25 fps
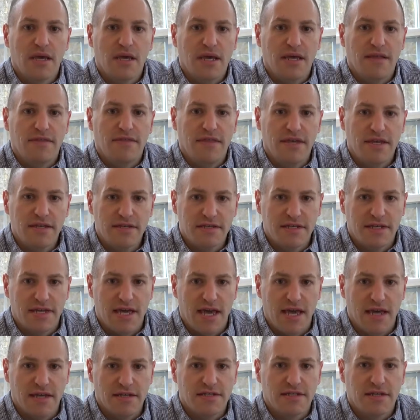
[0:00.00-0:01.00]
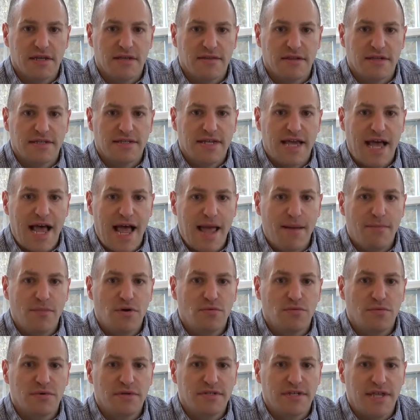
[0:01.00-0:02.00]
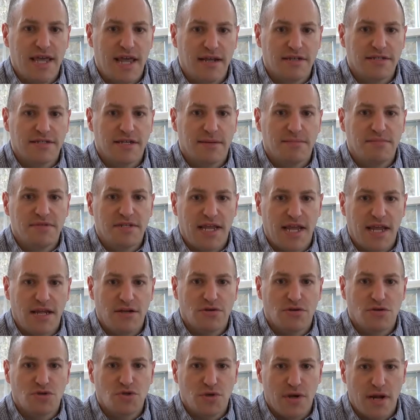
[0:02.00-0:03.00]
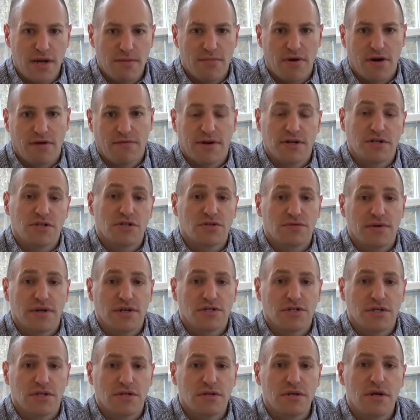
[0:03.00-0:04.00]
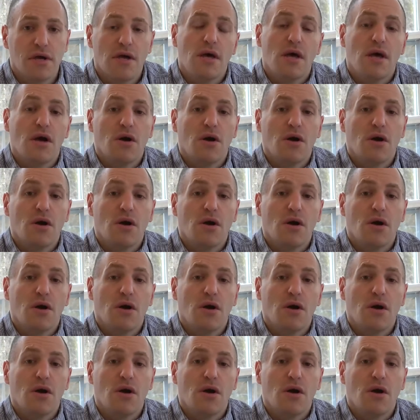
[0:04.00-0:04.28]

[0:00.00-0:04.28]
In this case, the time it will take to obtain your trademark registration